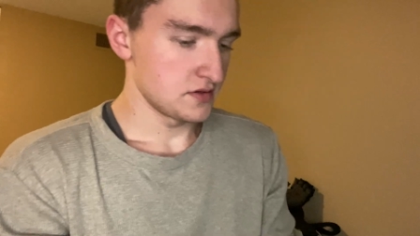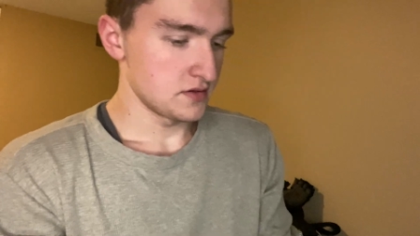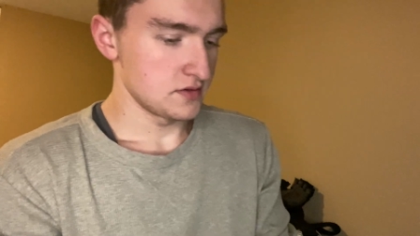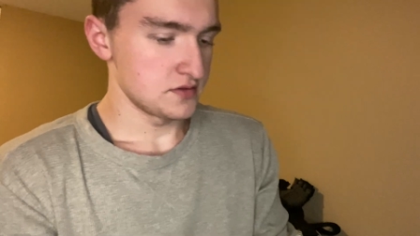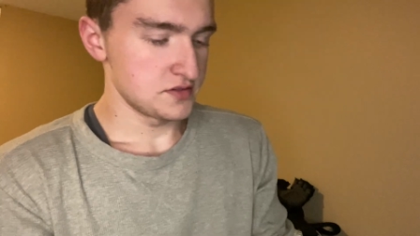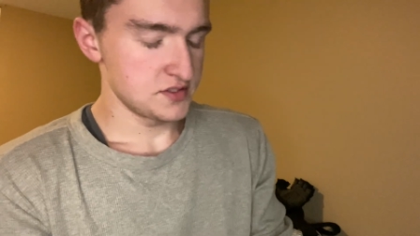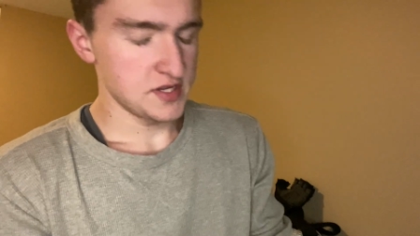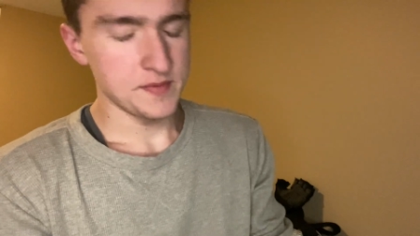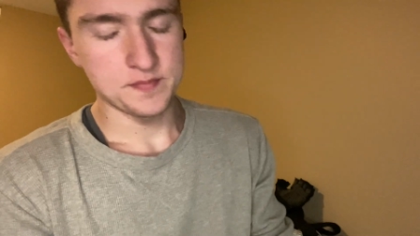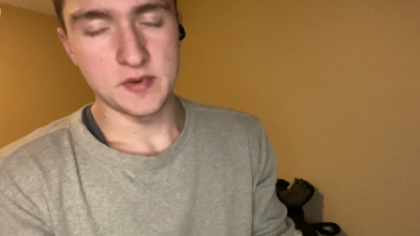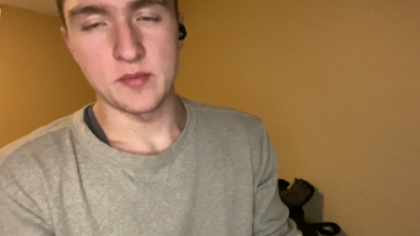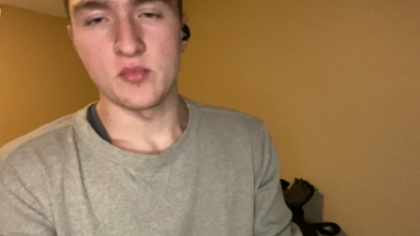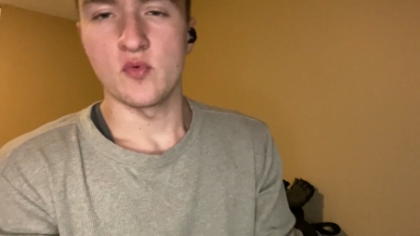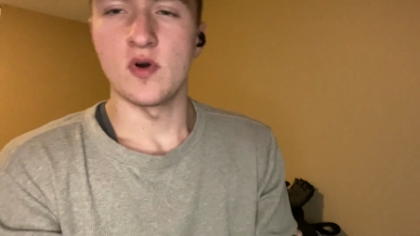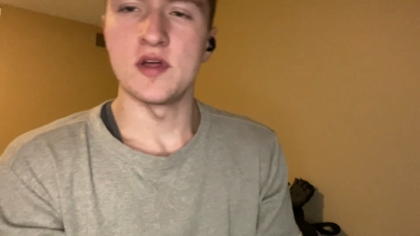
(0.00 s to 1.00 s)
Tip number
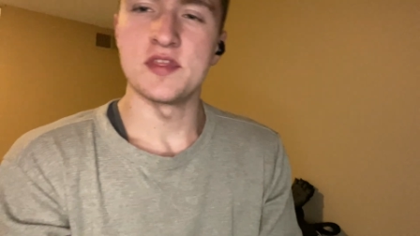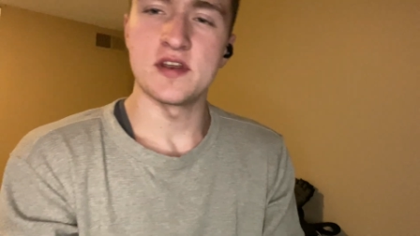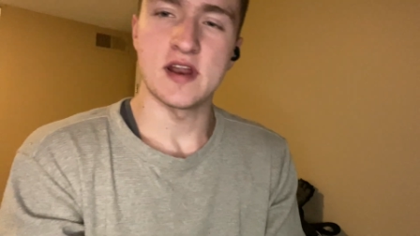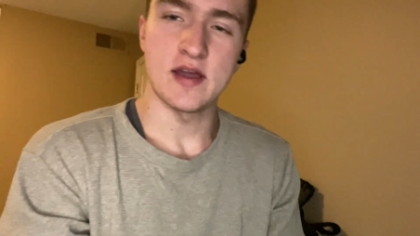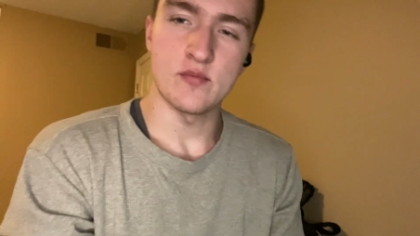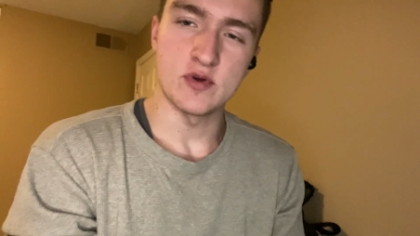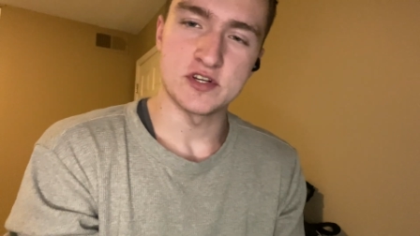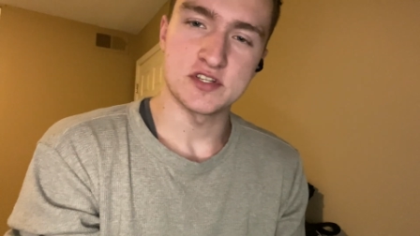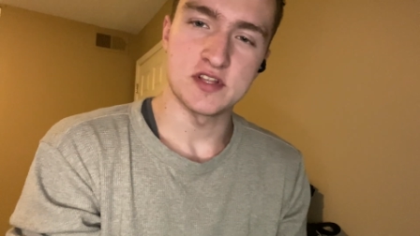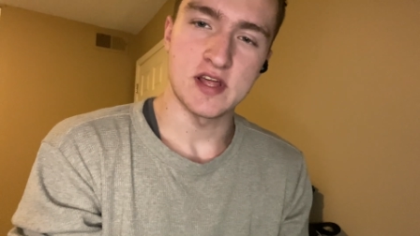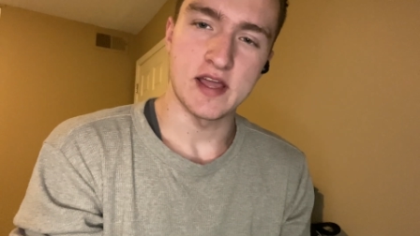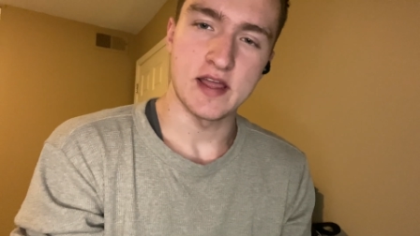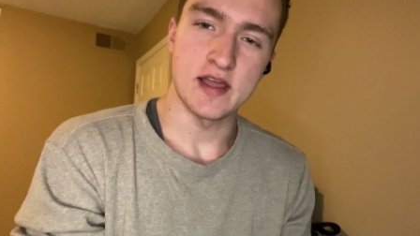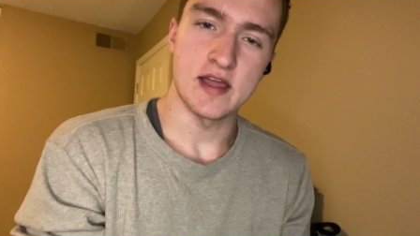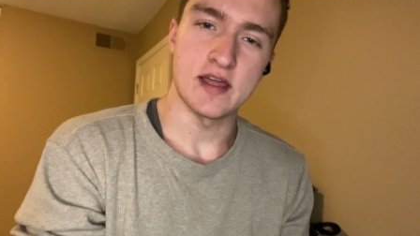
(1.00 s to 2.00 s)
1 that I wish that I
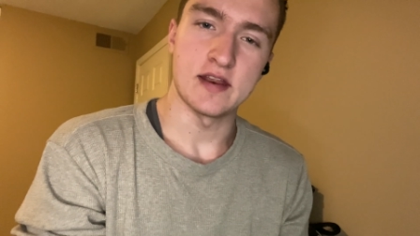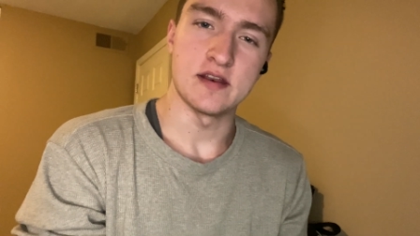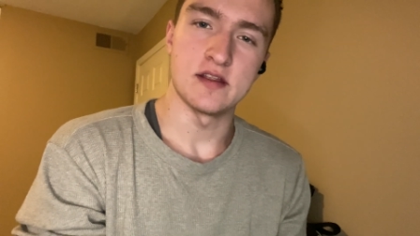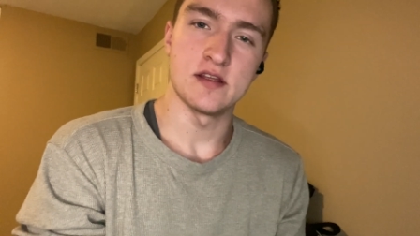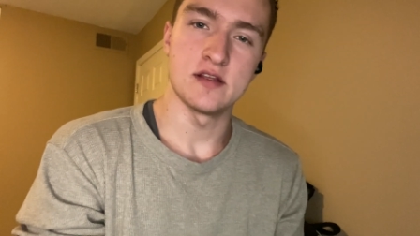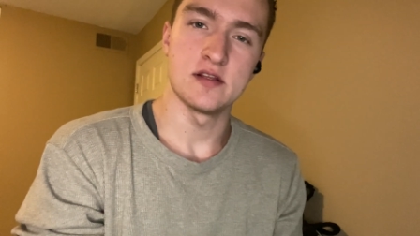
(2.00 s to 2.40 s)
had